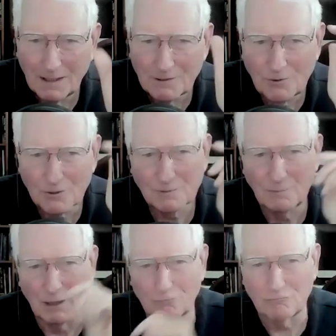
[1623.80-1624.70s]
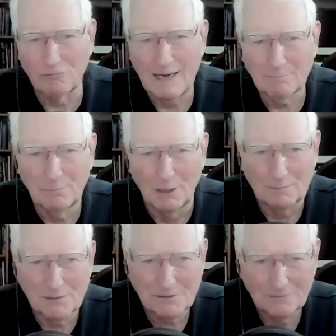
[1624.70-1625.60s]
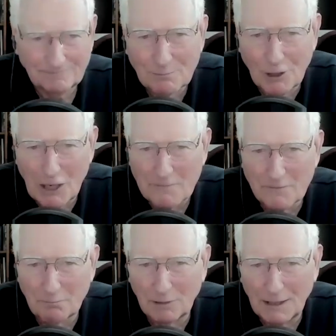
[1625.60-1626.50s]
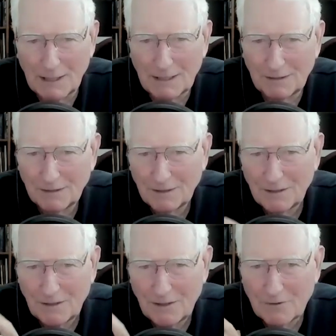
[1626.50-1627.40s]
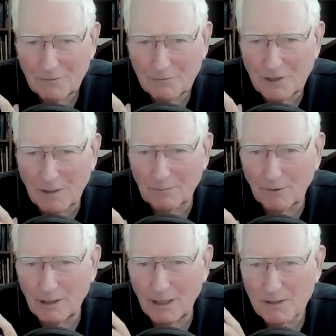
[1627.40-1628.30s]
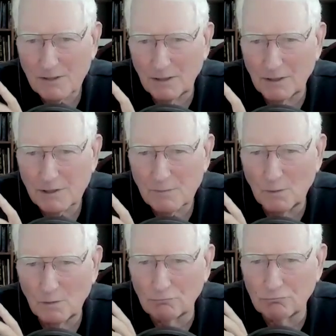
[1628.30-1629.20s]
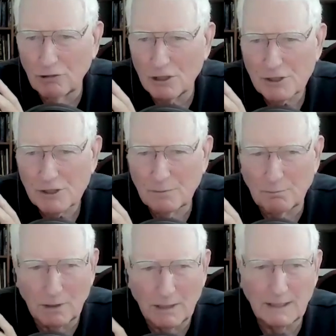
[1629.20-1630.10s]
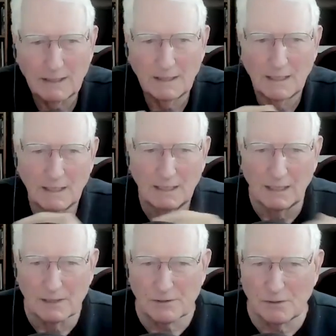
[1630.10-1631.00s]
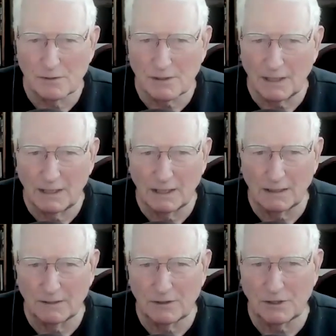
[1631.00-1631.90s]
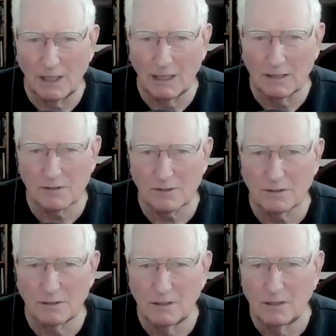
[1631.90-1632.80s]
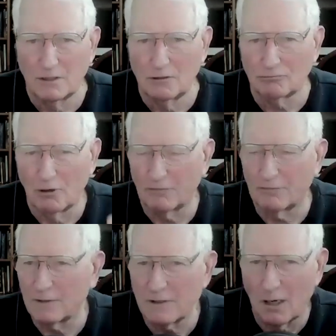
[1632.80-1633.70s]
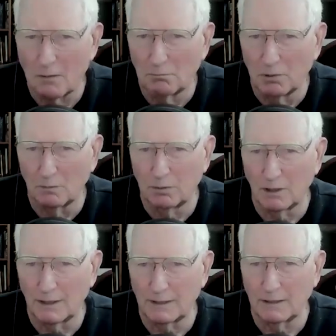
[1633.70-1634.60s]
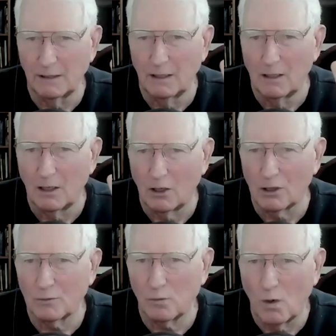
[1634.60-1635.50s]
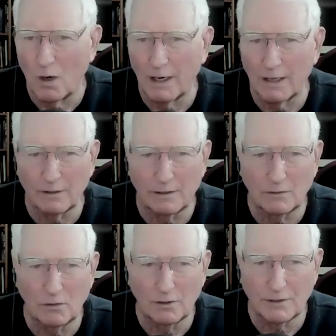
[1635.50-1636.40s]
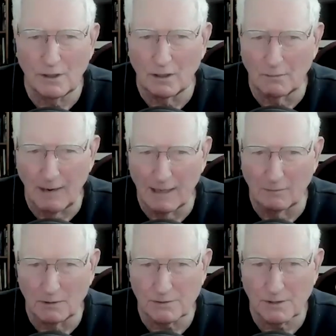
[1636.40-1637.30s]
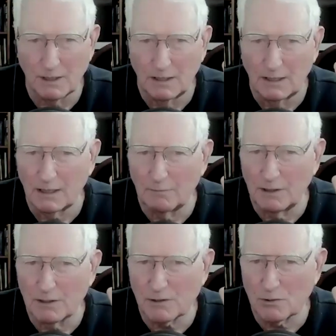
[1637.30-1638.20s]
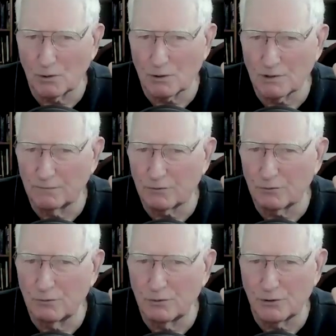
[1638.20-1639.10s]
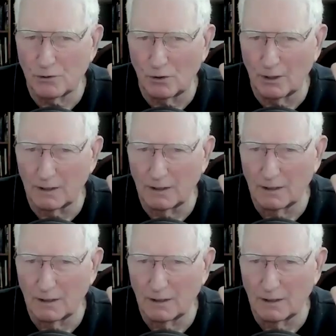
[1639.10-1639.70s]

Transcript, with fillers: Talks about rat pups, deprived of play through temporary isolation, will rush to play as soon as they get a chance. Rough and tumble play, hardwired in all young mammals, can be a source of true joy